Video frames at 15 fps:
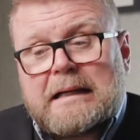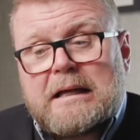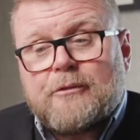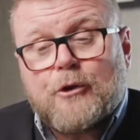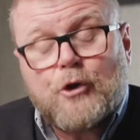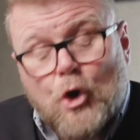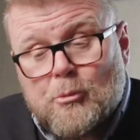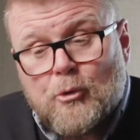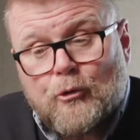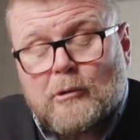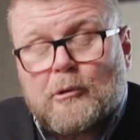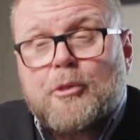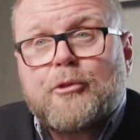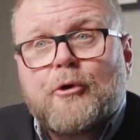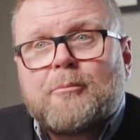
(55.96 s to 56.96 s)
The normal
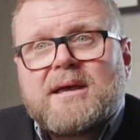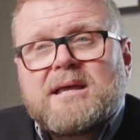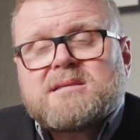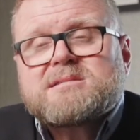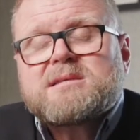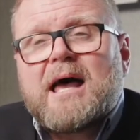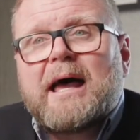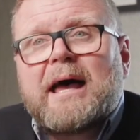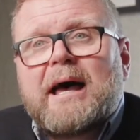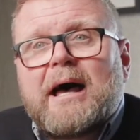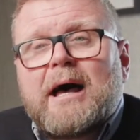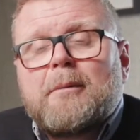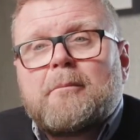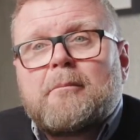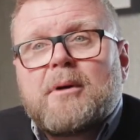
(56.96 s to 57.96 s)
rule of thumb is
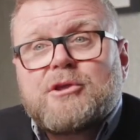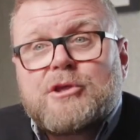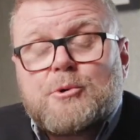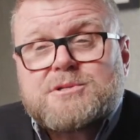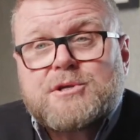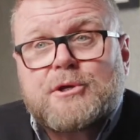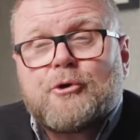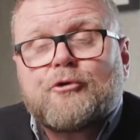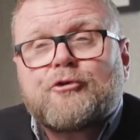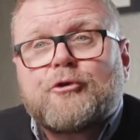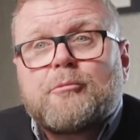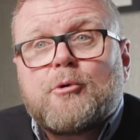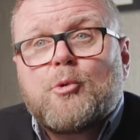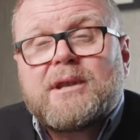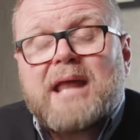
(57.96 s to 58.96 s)
you as a
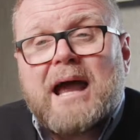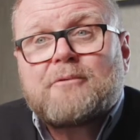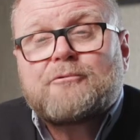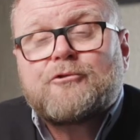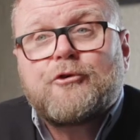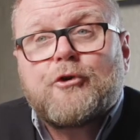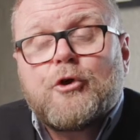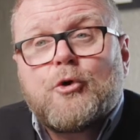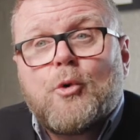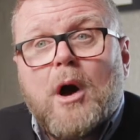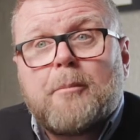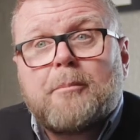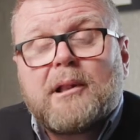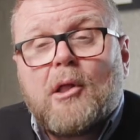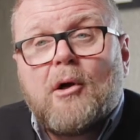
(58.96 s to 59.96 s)
customer would have to
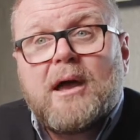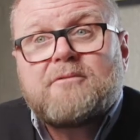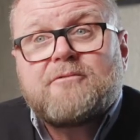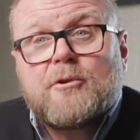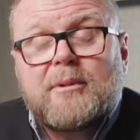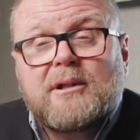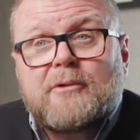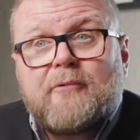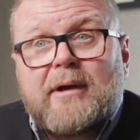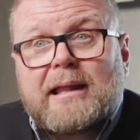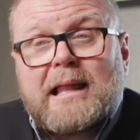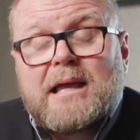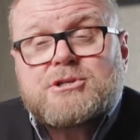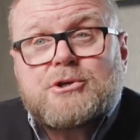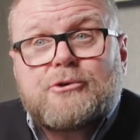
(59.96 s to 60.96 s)
apply for the building
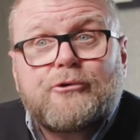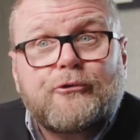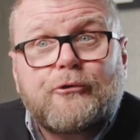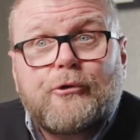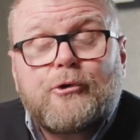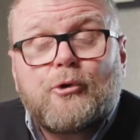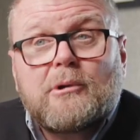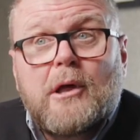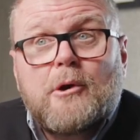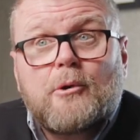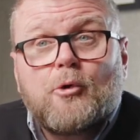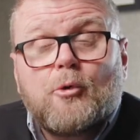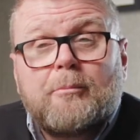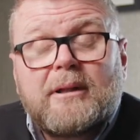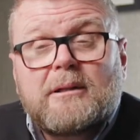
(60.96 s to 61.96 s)
regulations through your
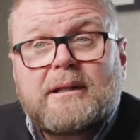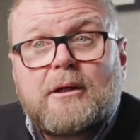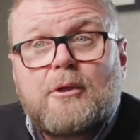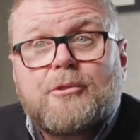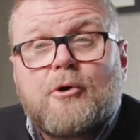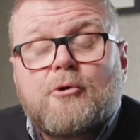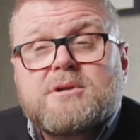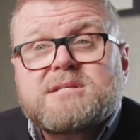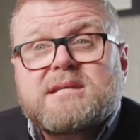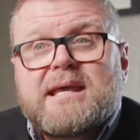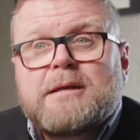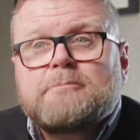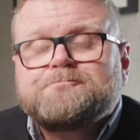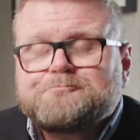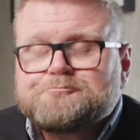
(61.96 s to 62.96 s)
local building
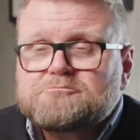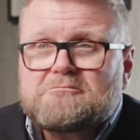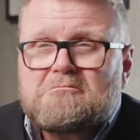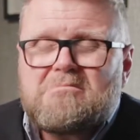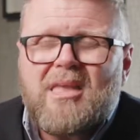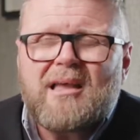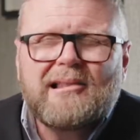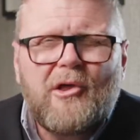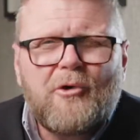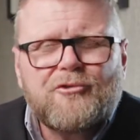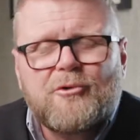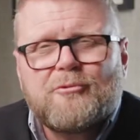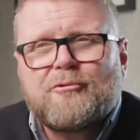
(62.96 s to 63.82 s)
authority. Lots of